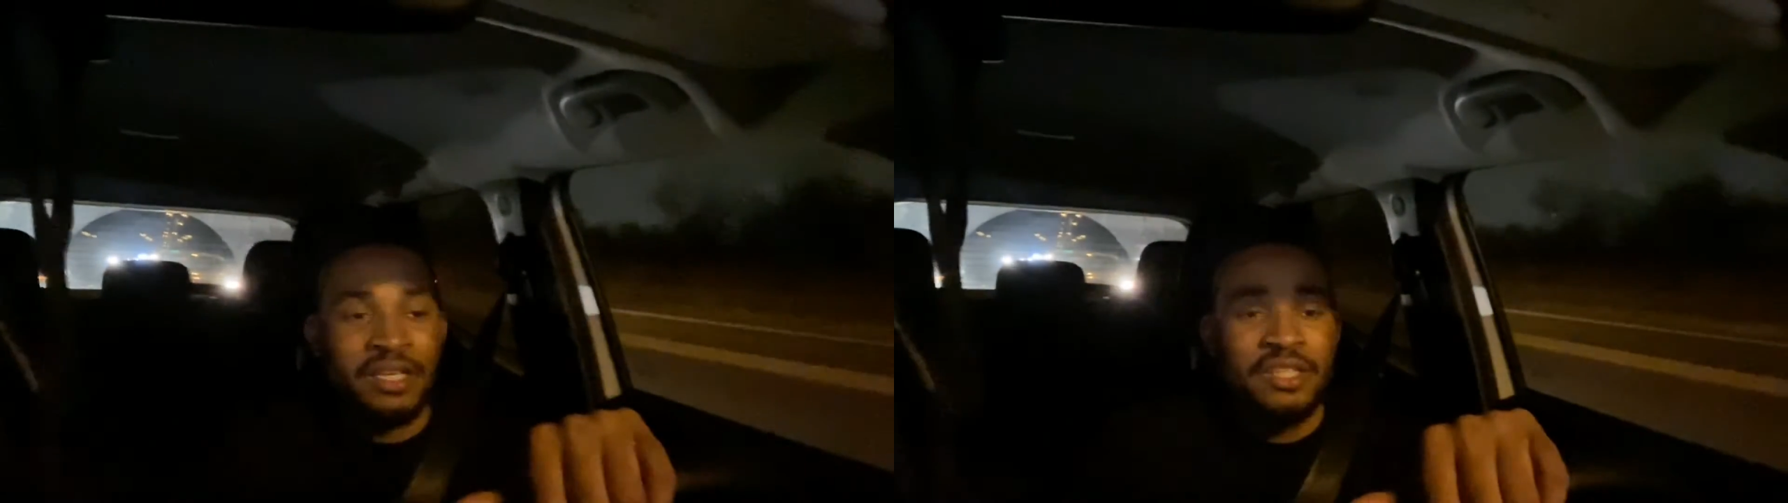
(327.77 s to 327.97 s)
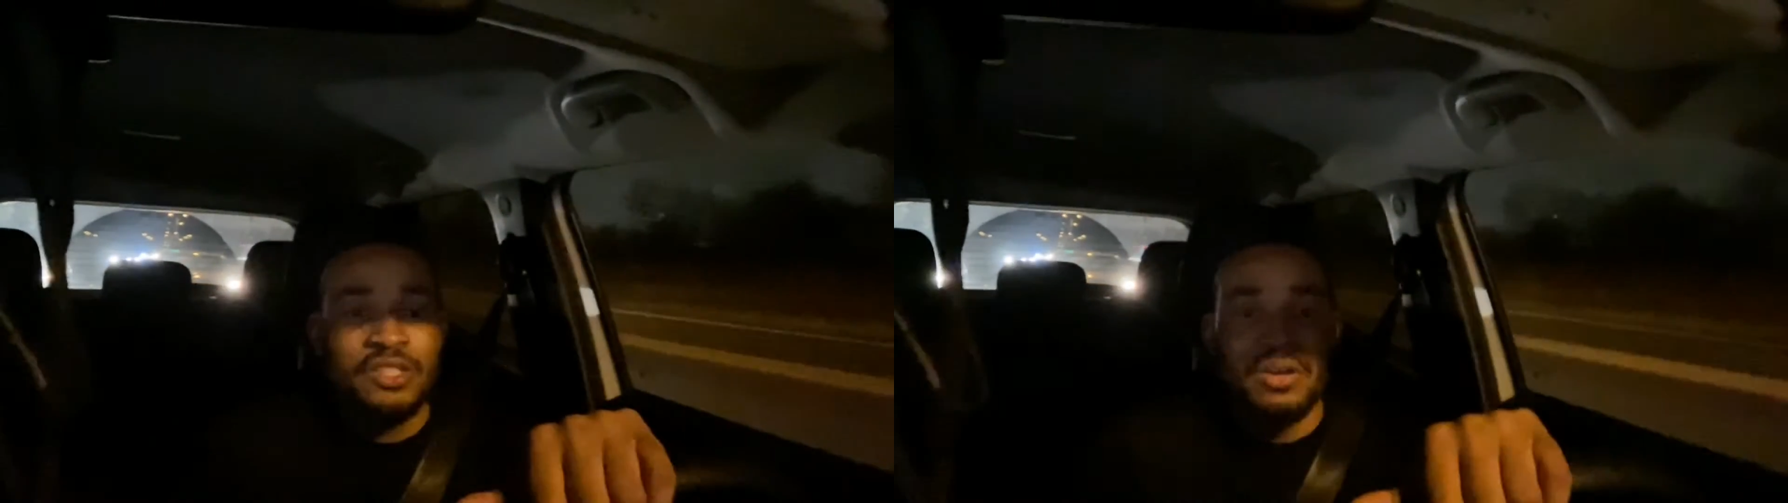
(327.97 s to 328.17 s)

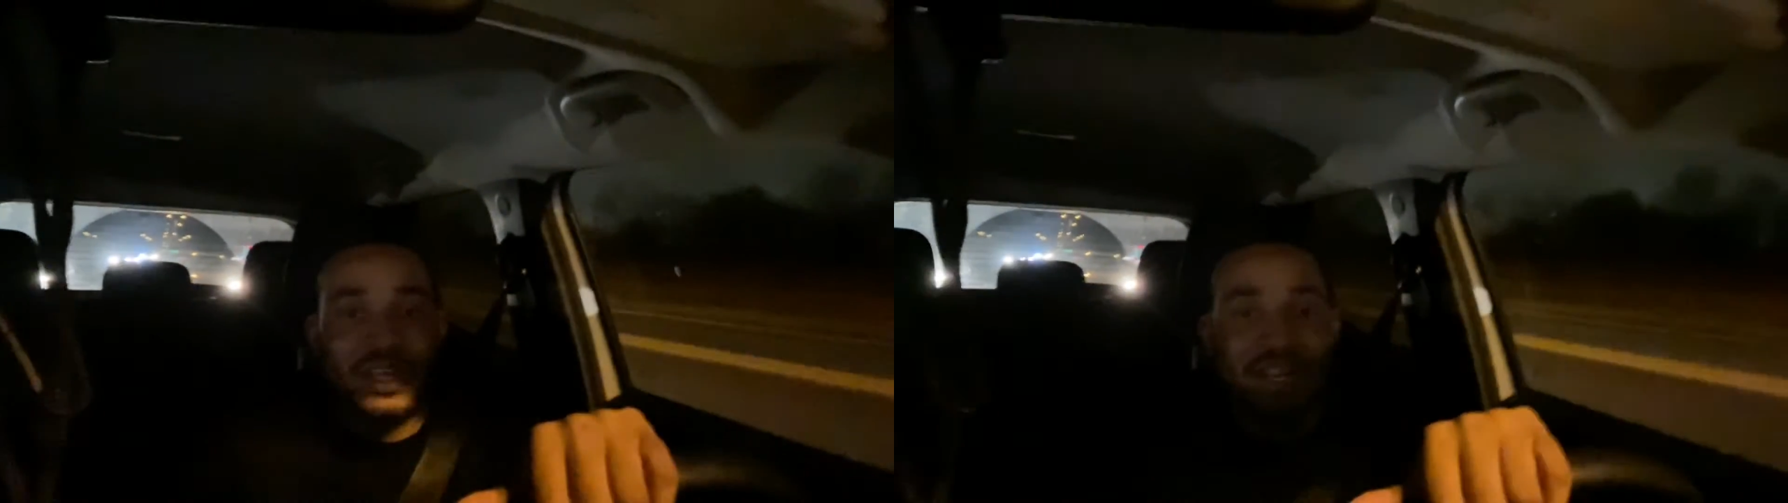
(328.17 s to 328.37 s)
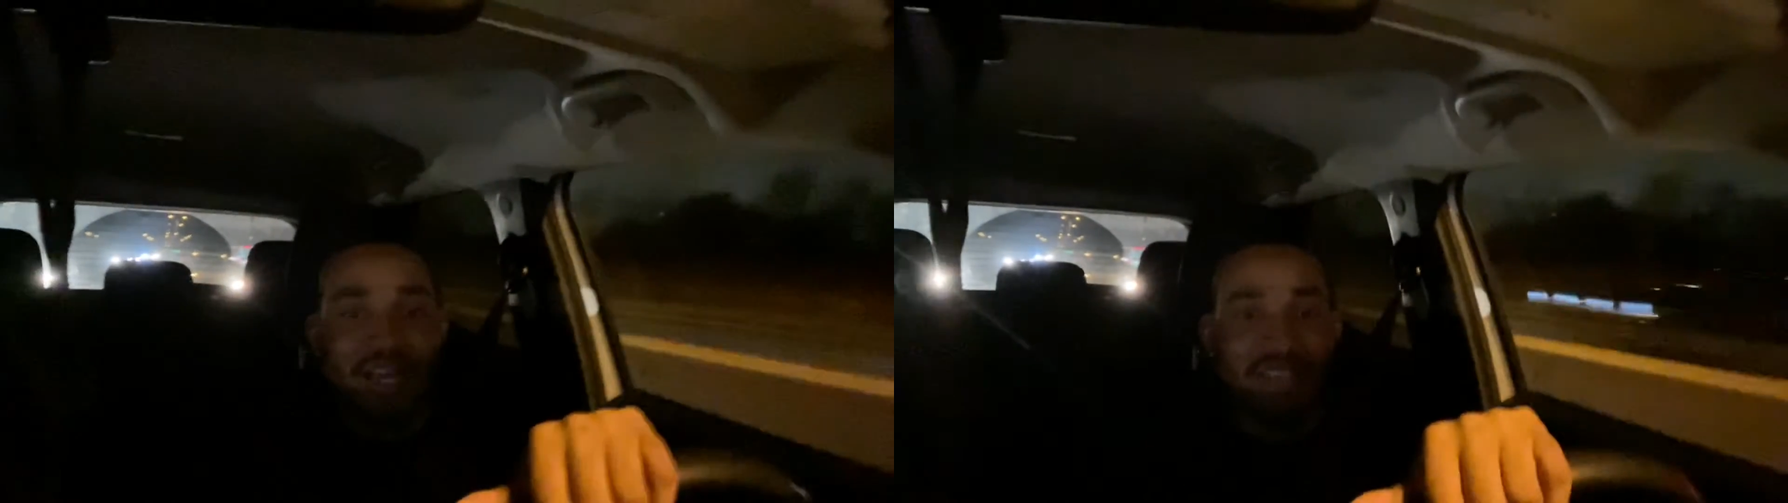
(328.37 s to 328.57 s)
Esau,
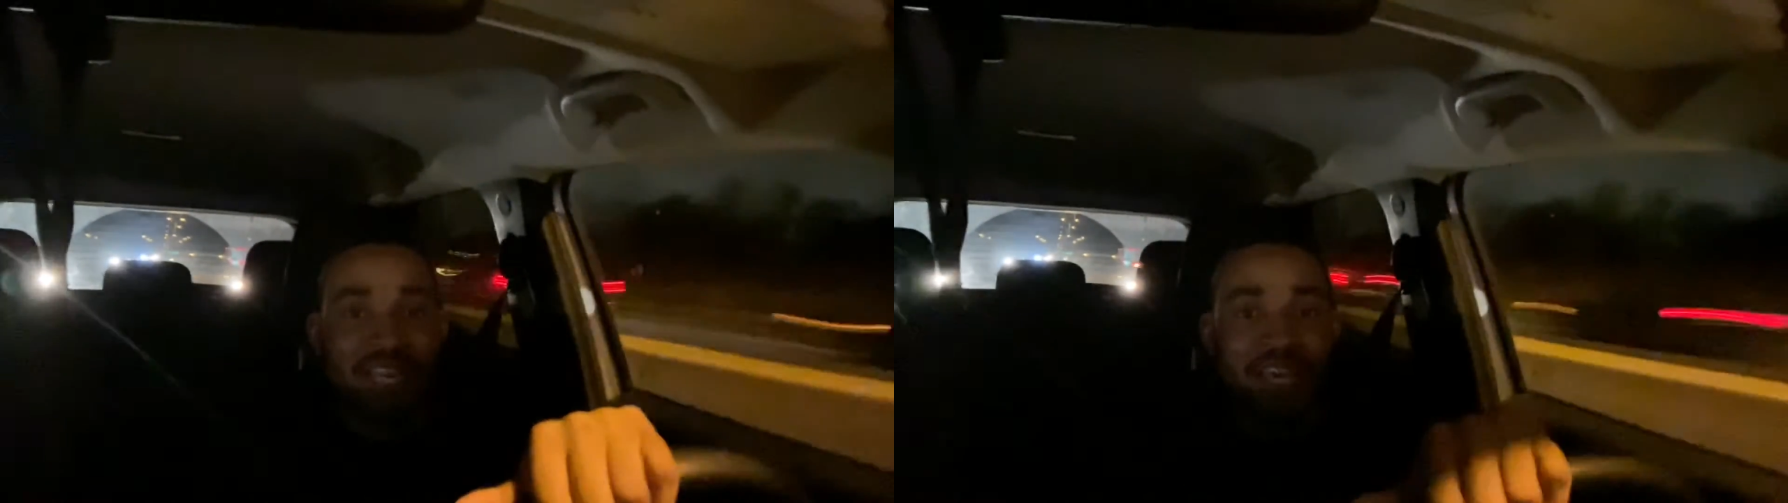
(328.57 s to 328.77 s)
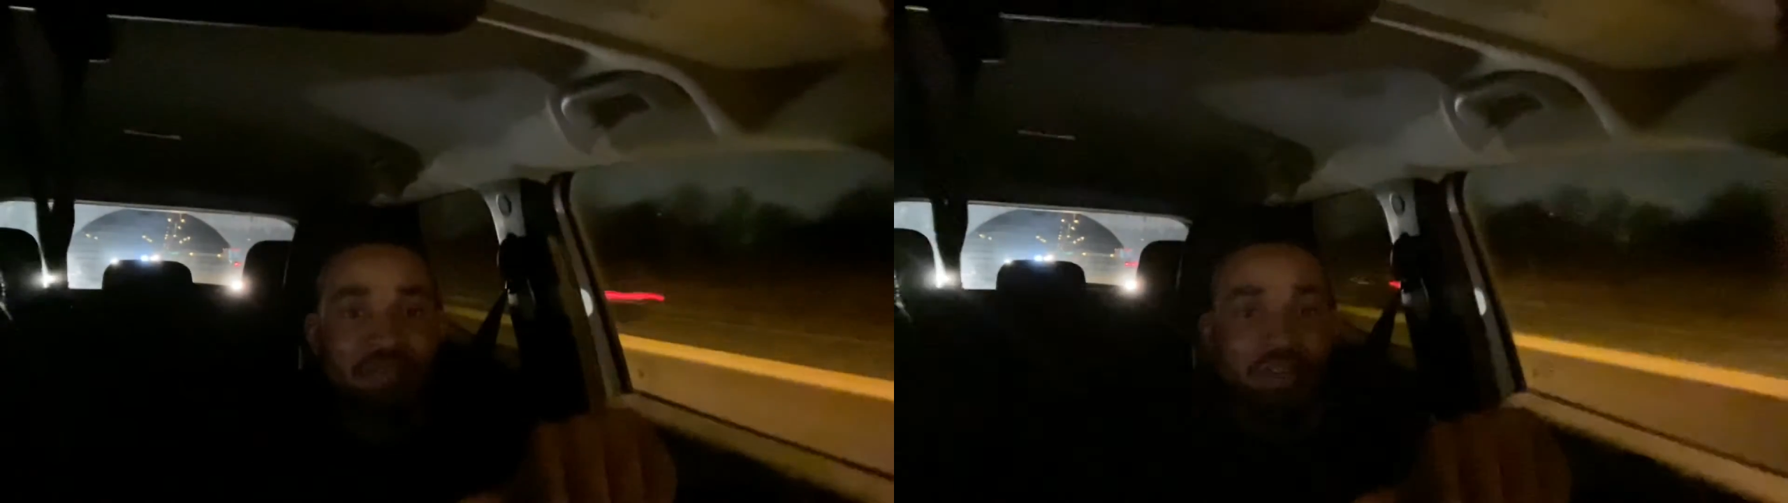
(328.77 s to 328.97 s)
they not
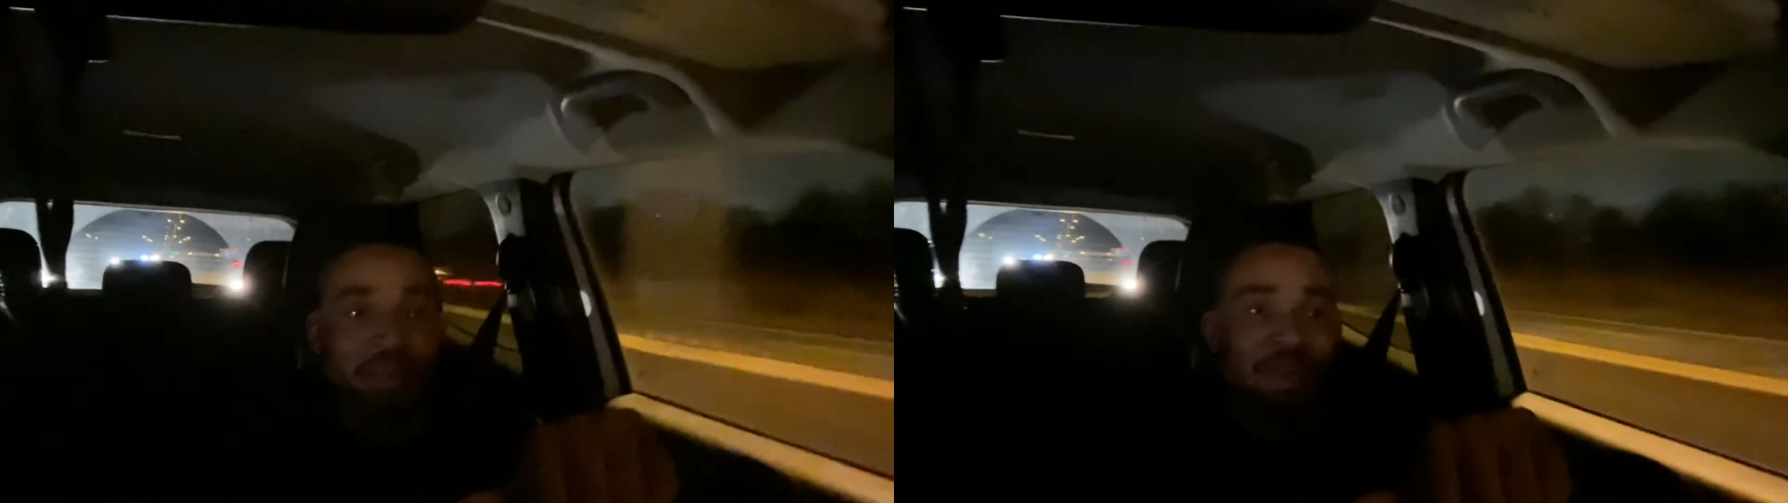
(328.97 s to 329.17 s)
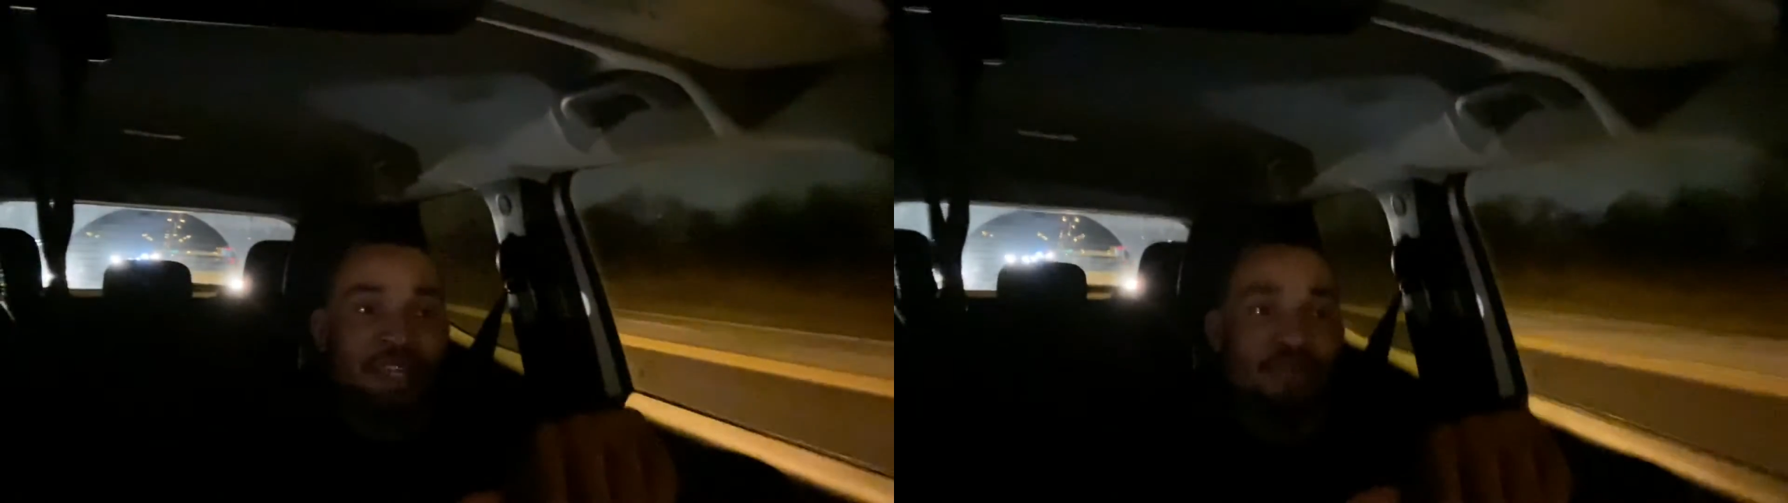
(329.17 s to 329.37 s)
standing for that, man.